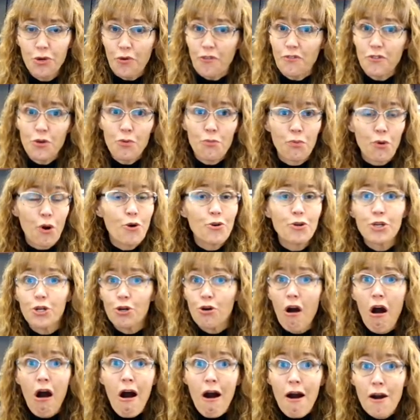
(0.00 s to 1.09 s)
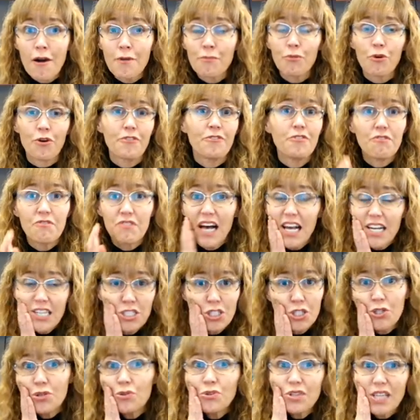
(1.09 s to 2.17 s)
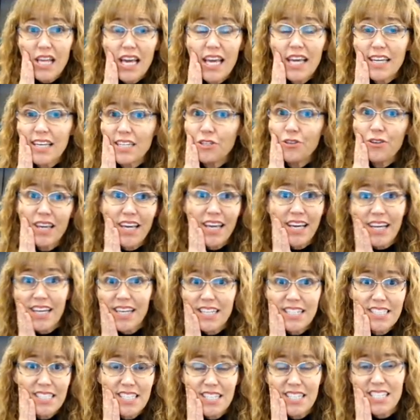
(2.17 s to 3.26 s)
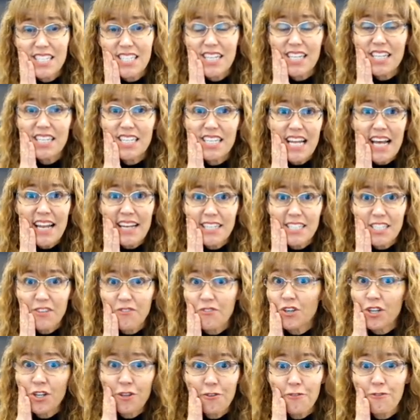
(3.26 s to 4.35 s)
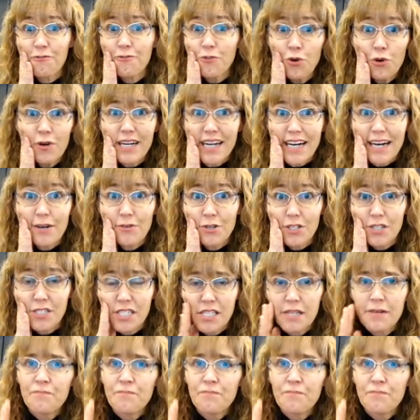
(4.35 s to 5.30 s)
If you broke your arm or if you've got a toothache and you can't get into the see the dentist for another four hours,